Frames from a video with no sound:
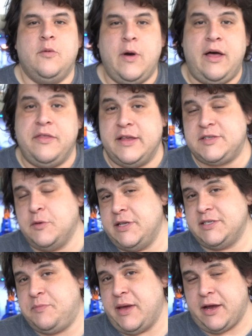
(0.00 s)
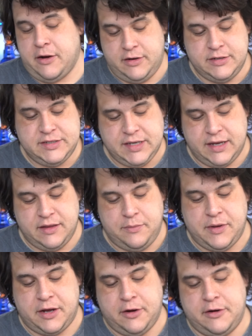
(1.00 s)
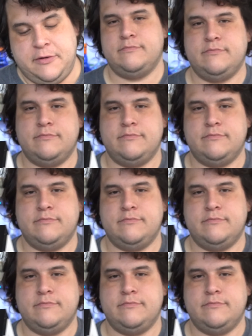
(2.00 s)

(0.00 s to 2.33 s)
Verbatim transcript: Well, this one is bigger, slightly bigger.